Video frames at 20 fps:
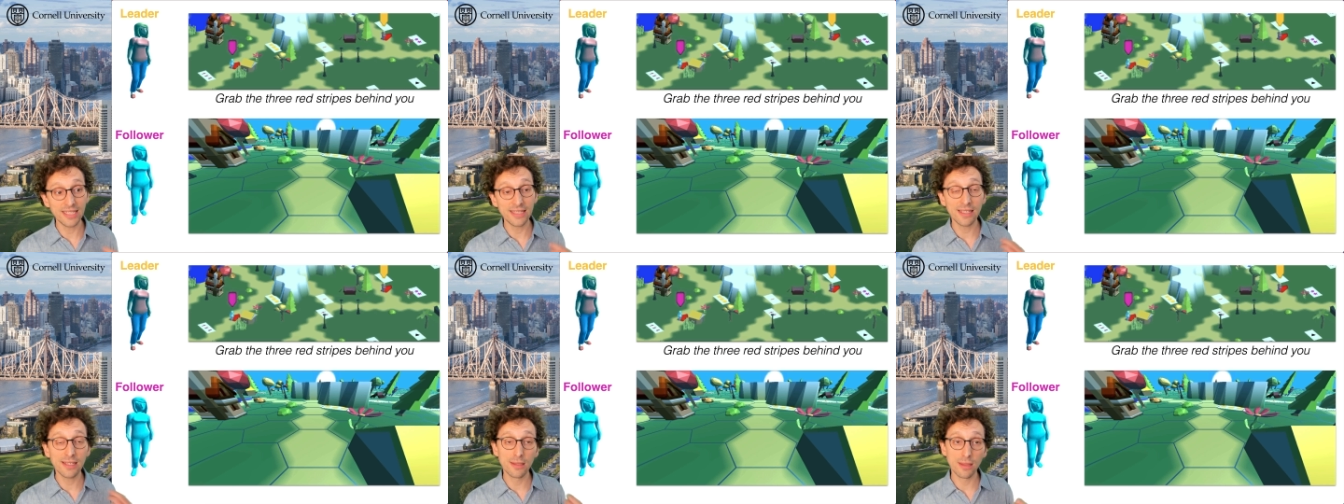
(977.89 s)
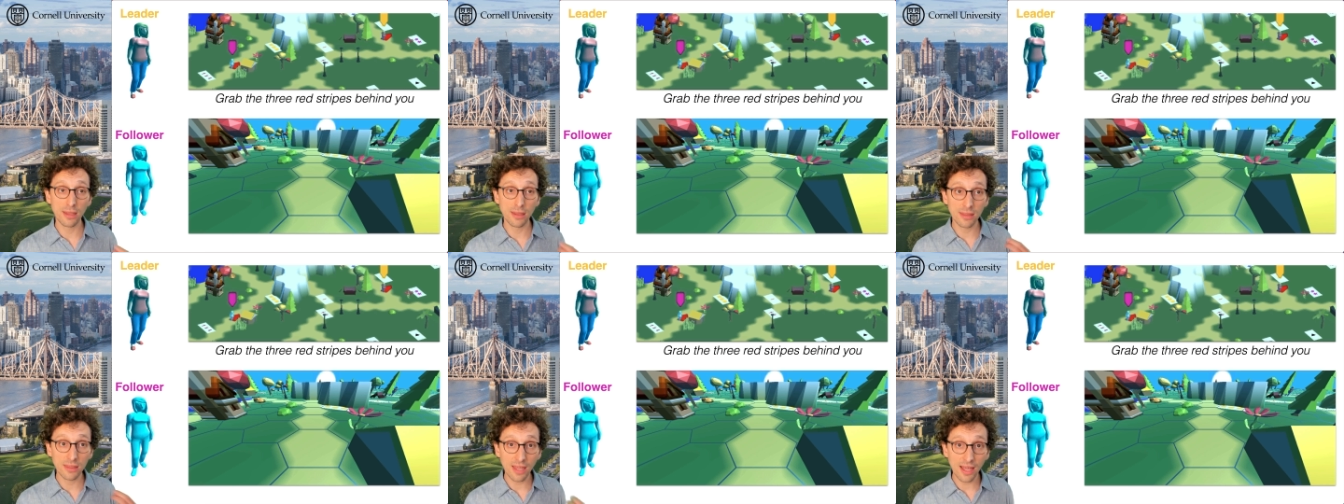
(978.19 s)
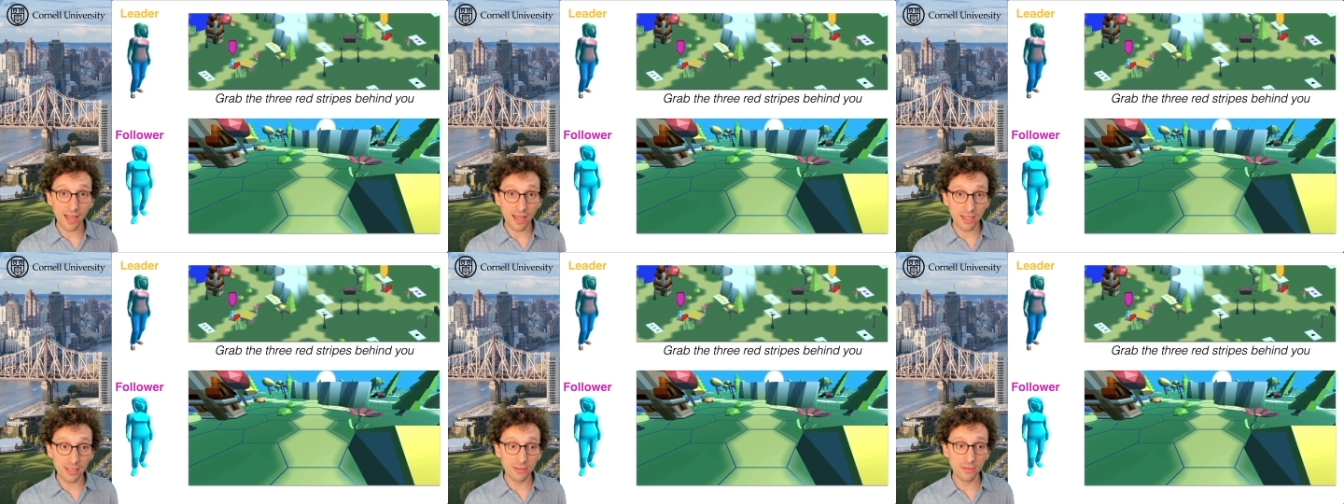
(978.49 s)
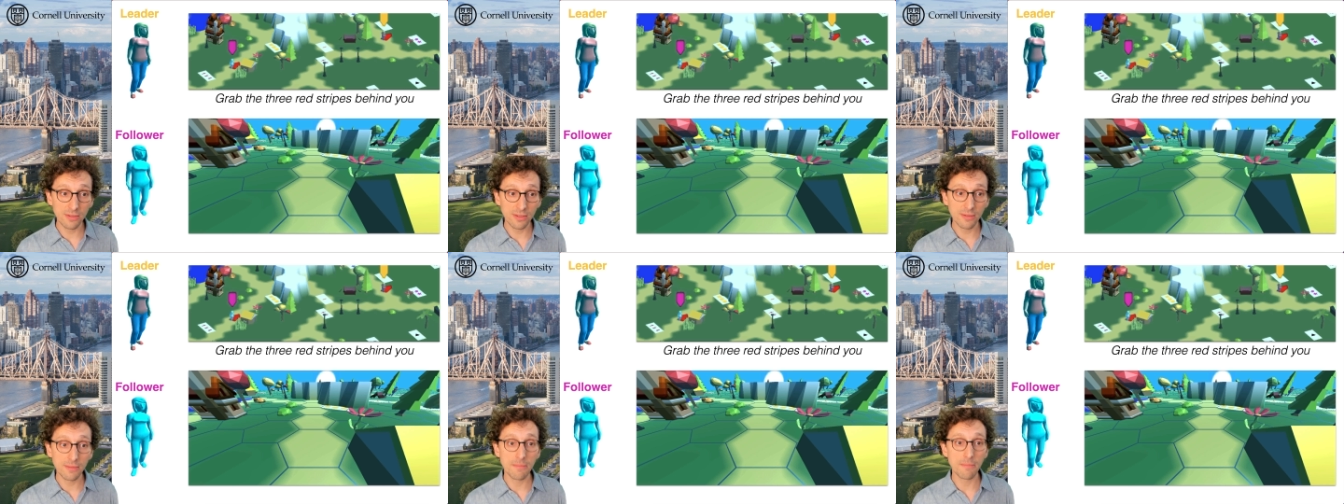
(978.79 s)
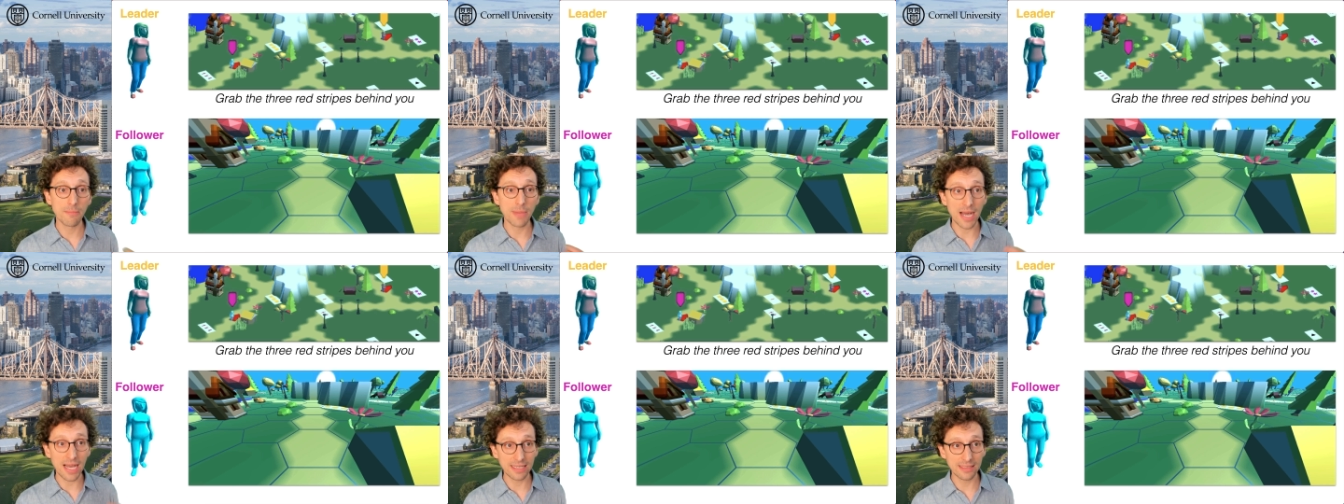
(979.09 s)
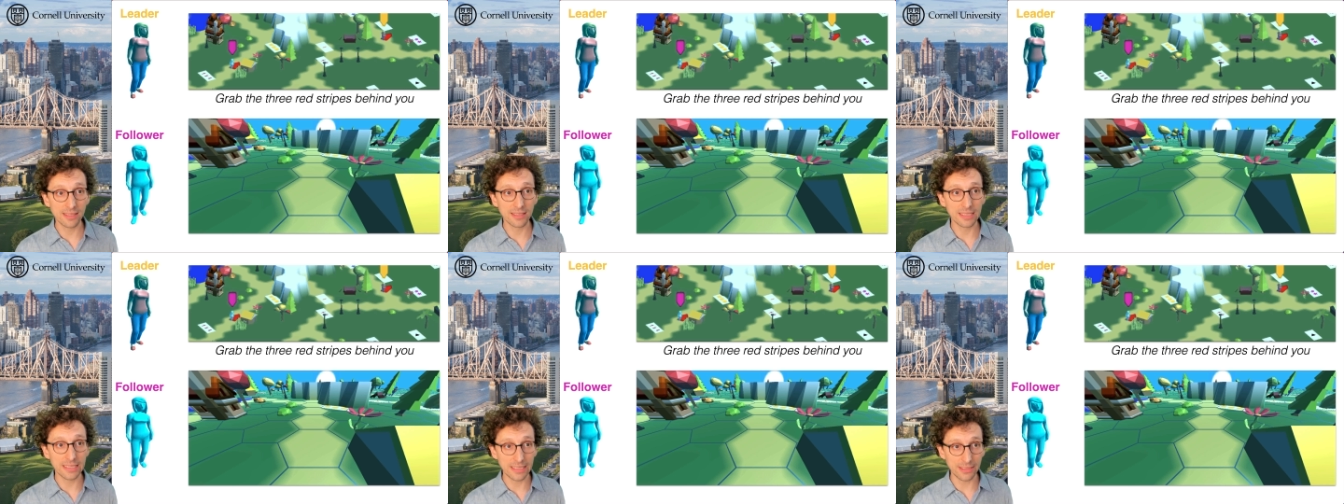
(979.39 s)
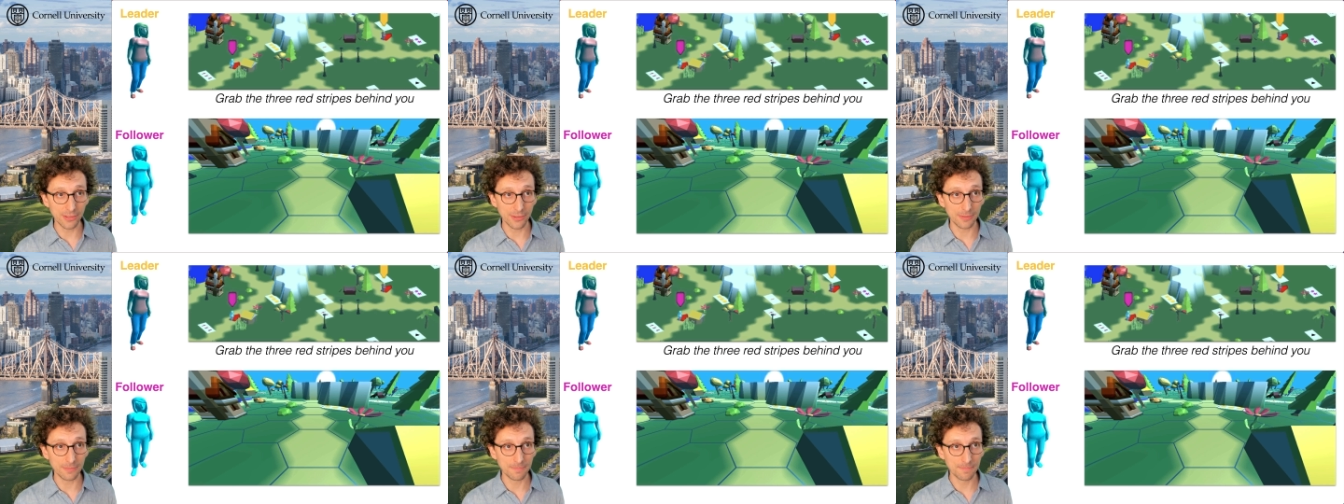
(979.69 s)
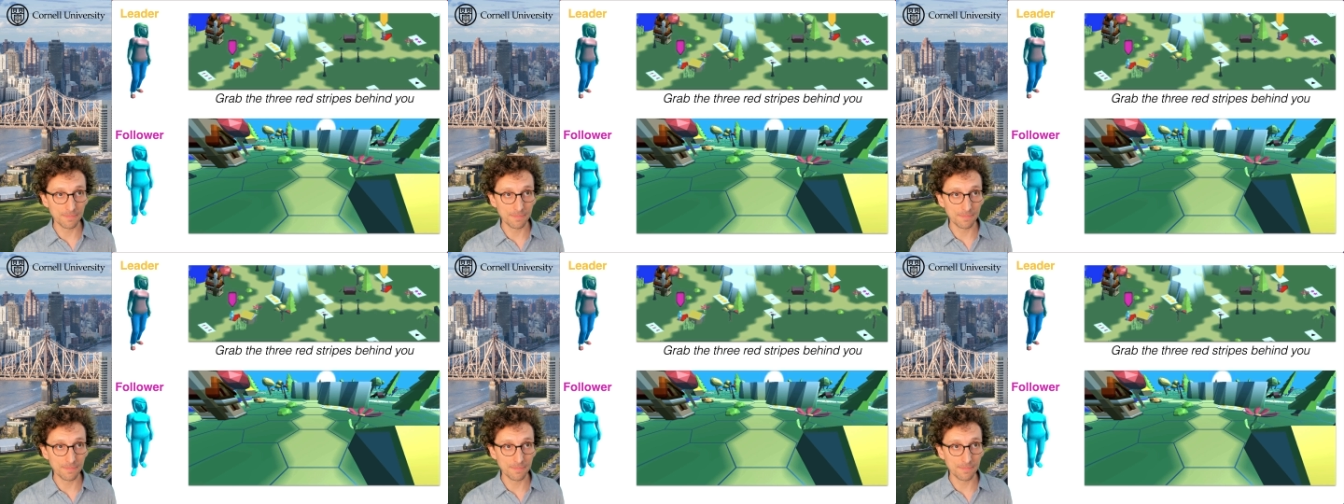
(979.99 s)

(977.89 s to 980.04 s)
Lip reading: it is assigned by the leader.